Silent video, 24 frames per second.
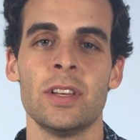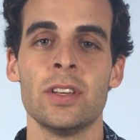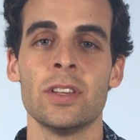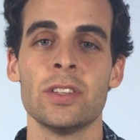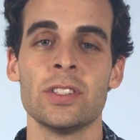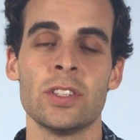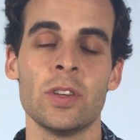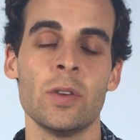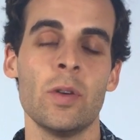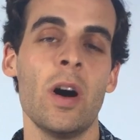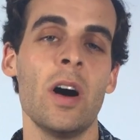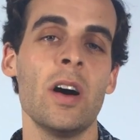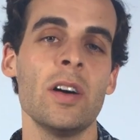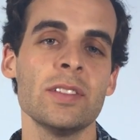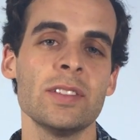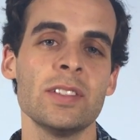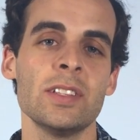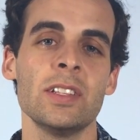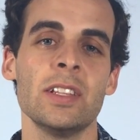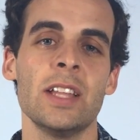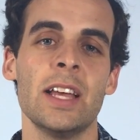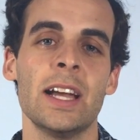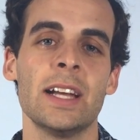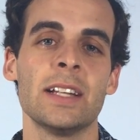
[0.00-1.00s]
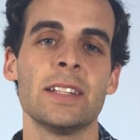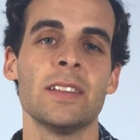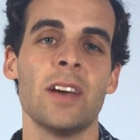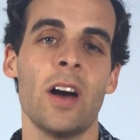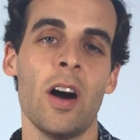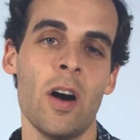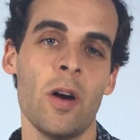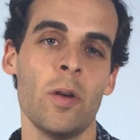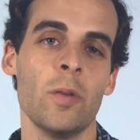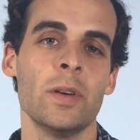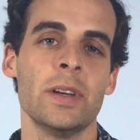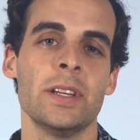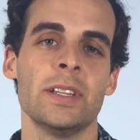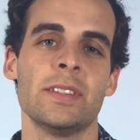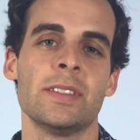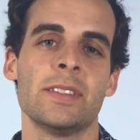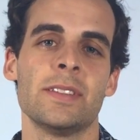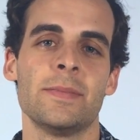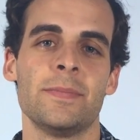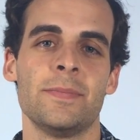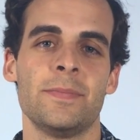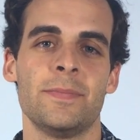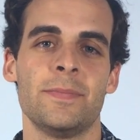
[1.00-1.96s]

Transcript: so I'll select Always.